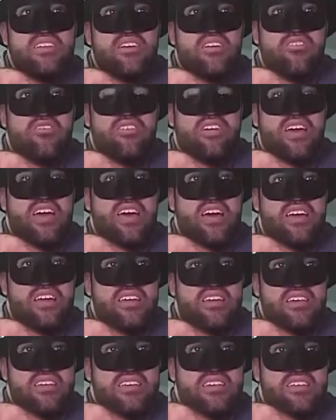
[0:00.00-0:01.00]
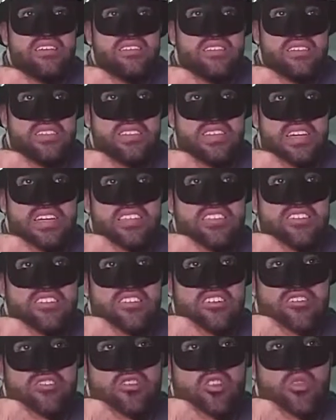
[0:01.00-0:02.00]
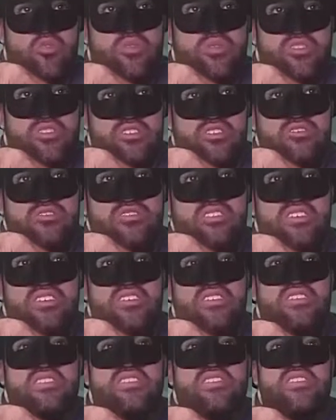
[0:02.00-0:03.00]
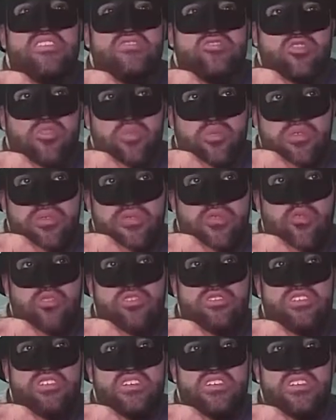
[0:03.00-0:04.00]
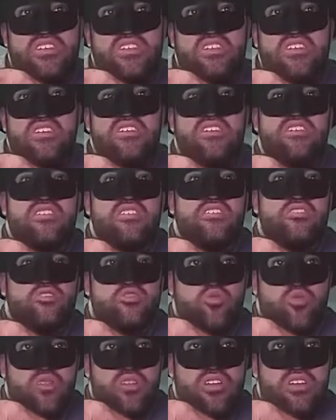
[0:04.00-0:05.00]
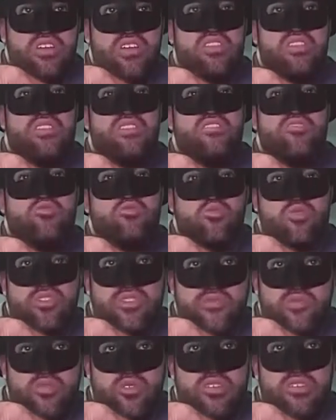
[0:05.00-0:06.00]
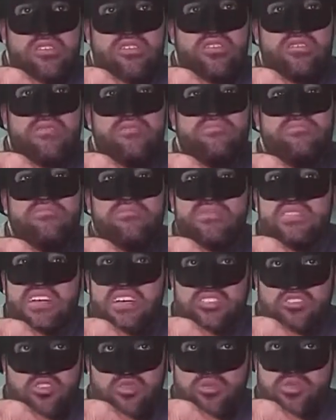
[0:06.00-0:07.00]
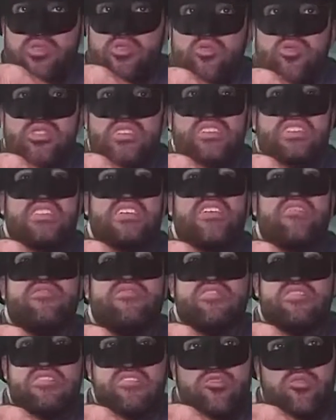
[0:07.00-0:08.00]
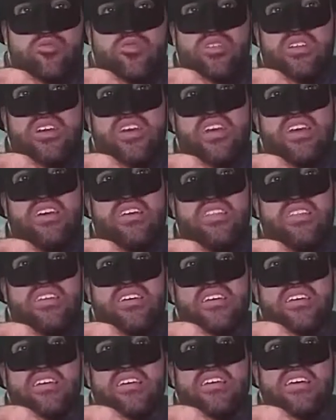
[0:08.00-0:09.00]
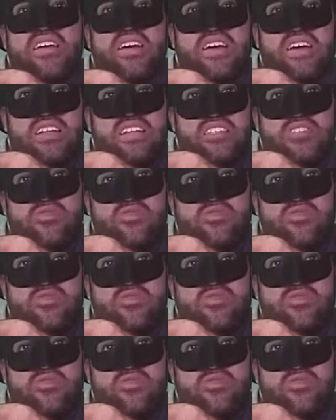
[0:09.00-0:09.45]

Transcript: Okay, the dates are October 13th and October 14th, 20th and 21, October 27th and 28th, and